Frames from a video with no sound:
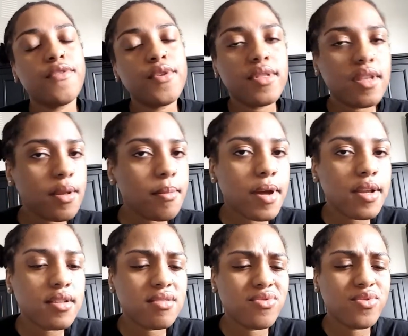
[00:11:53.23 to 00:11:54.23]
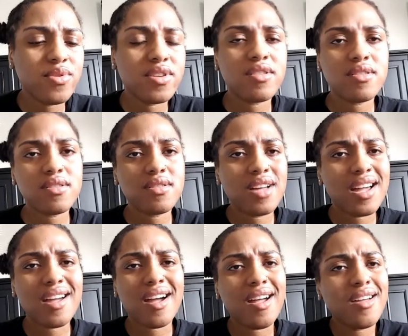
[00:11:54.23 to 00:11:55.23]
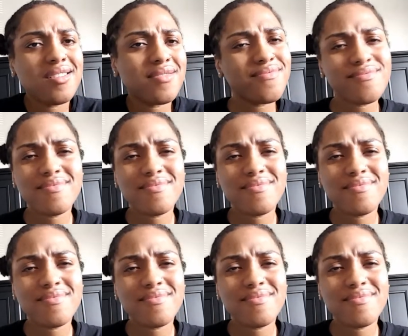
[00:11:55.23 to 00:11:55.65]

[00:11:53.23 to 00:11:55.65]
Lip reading: If you're thinking about it, do it. Like, I